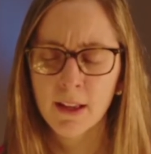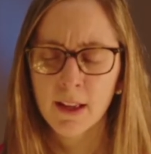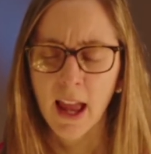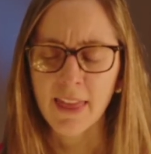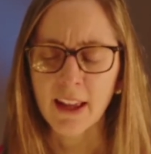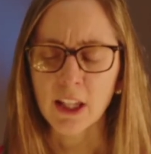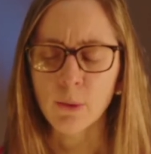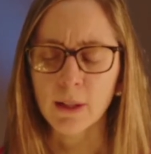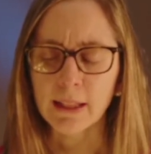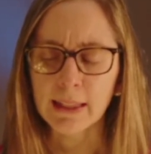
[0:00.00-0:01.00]
and that you
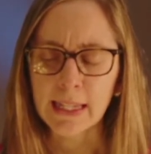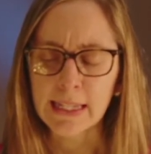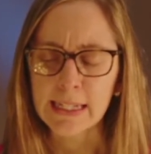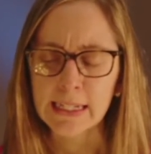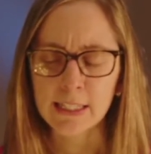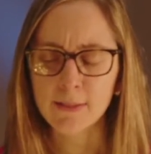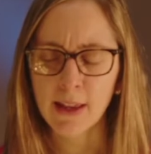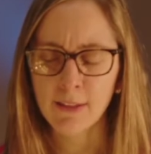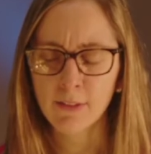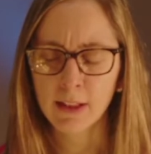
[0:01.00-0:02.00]
would lead us
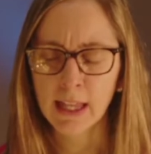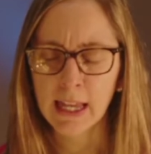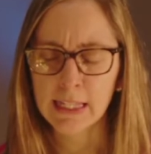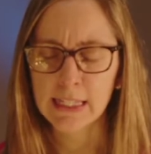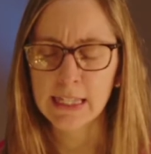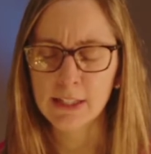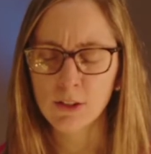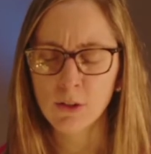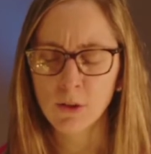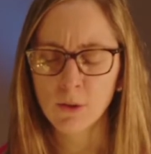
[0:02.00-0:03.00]
faithfully into this
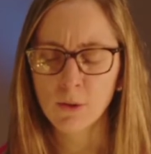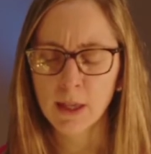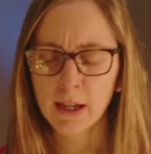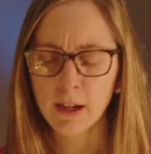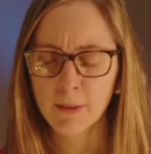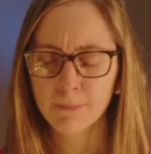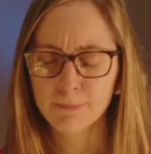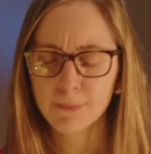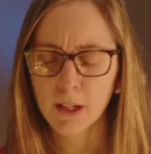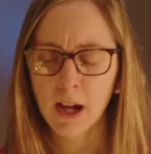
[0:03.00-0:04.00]
new year.
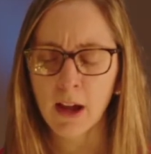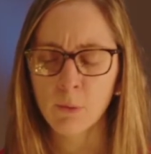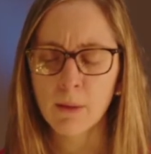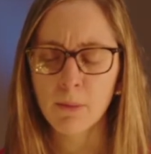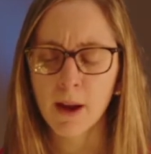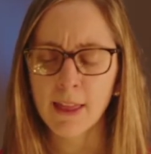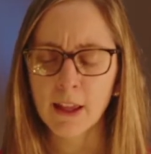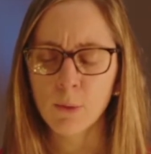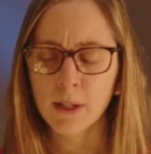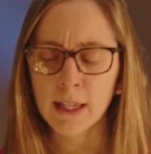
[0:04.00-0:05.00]
God, we pray that
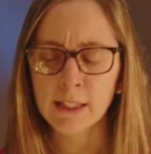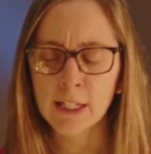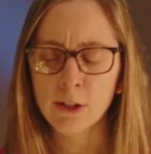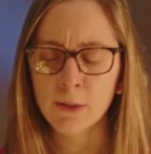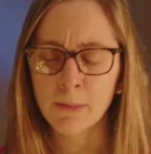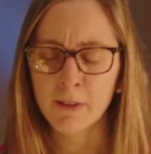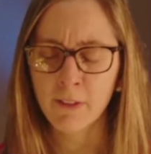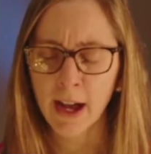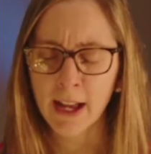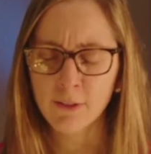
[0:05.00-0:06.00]
you would continue to
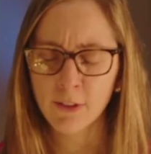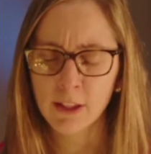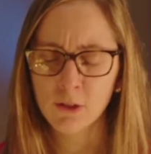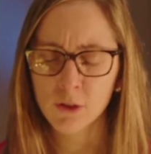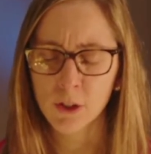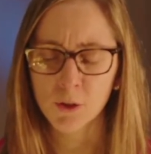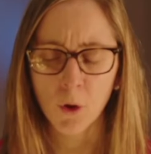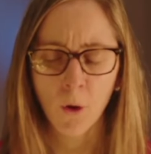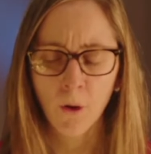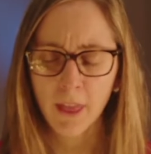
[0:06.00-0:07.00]
provide for this church
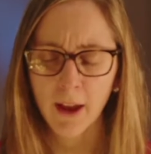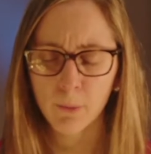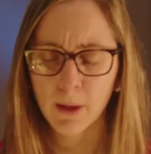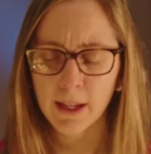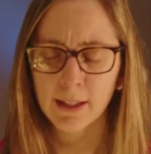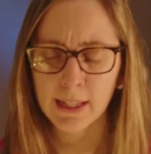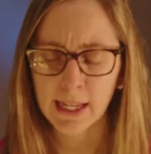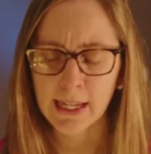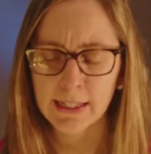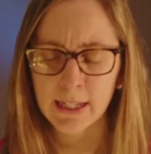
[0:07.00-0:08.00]
all that we
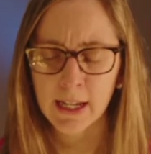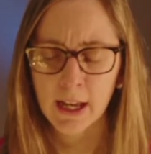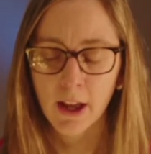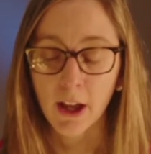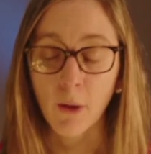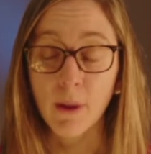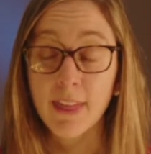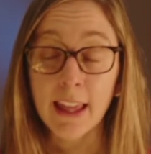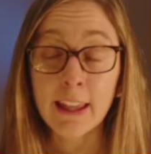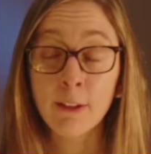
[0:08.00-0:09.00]
need. God, we
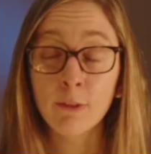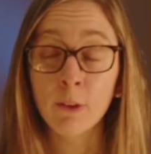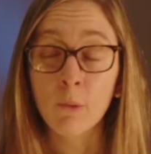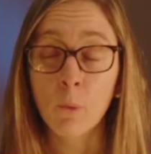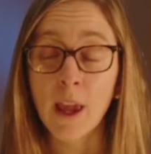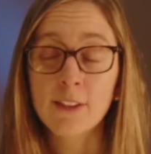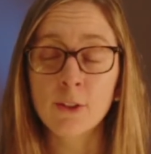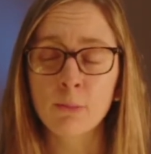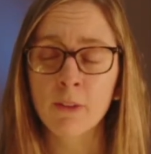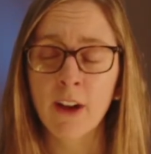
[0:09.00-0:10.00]
thank you for ways
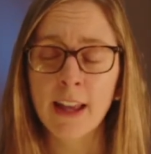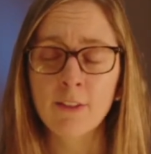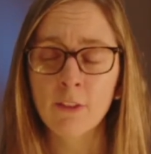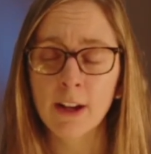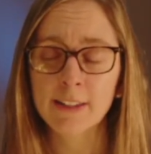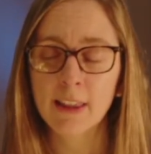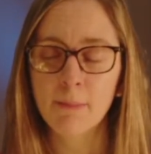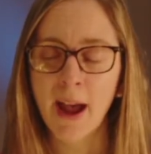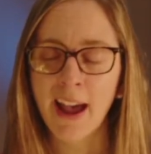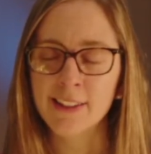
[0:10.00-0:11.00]
you've provided for us in the
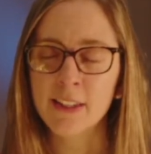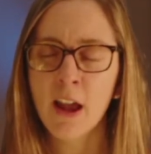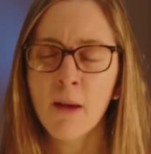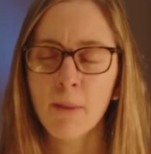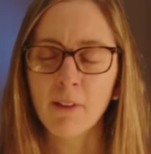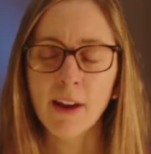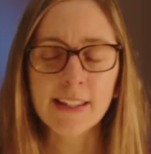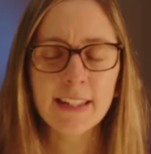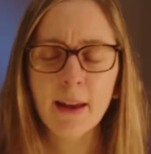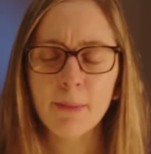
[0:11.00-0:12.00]
past by
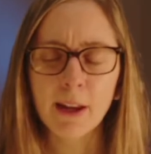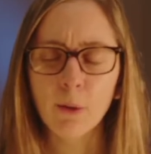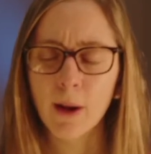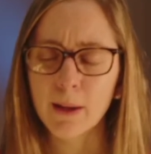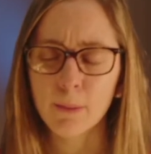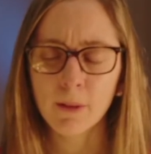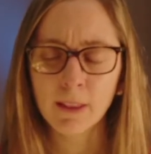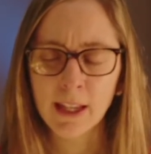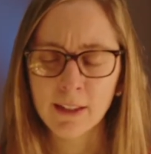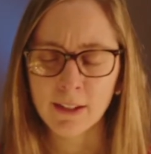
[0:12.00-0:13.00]
raising up incredible
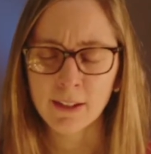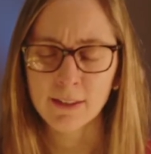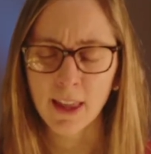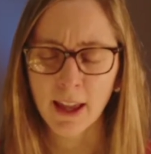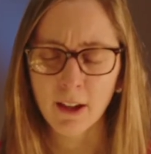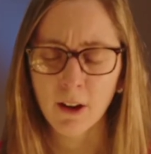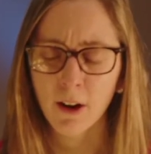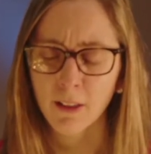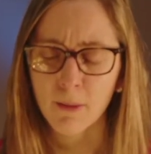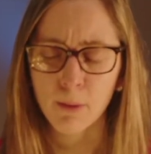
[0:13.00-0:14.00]
leaders like
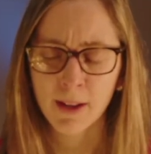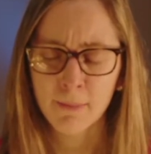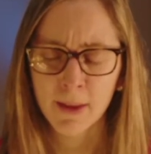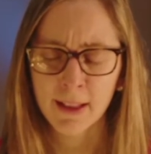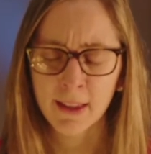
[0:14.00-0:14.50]
Carla Brenneman,